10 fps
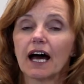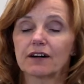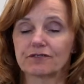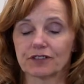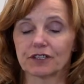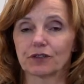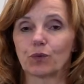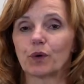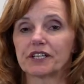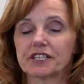ever
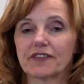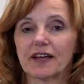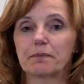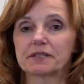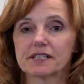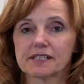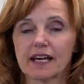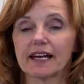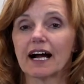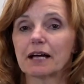wanted them to
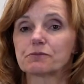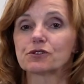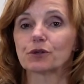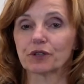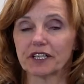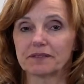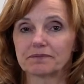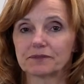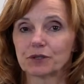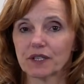say, I'm sorry,
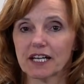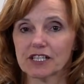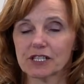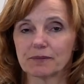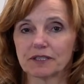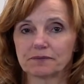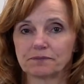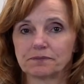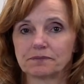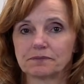to a customer.
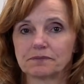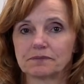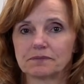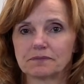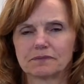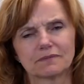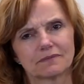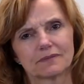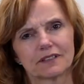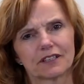
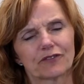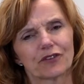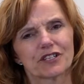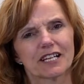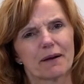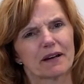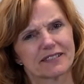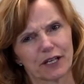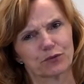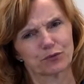And the first time I was
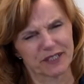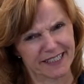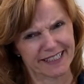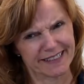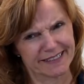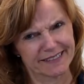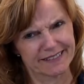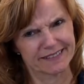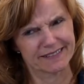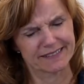like, really?
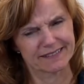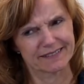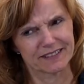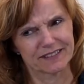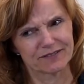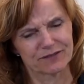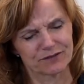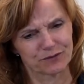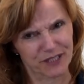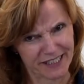
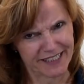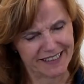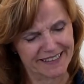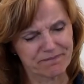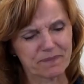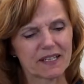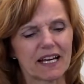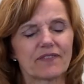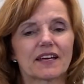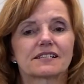Really?
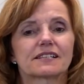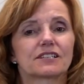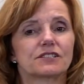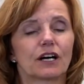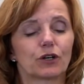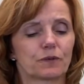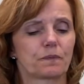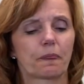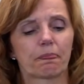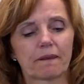And they said, no.
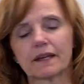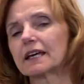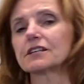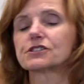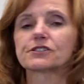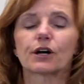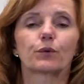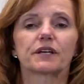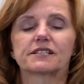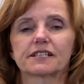It's
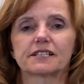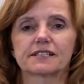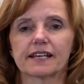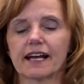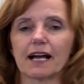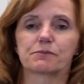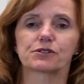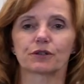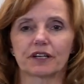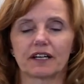so easy to say, I'm
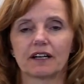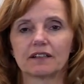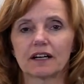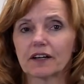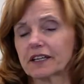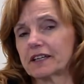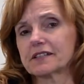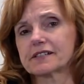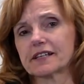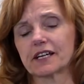sorry. Our
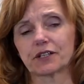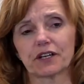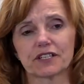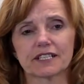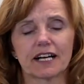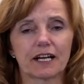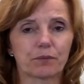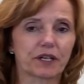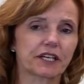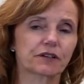kids say it all the
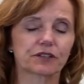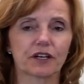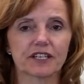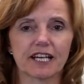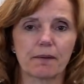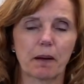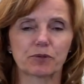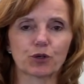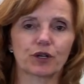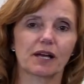time. We hear it all the time. I'm
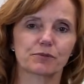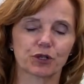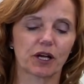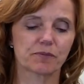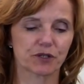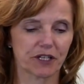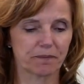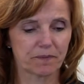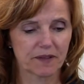sorry, I'm sorry, I'm sorry.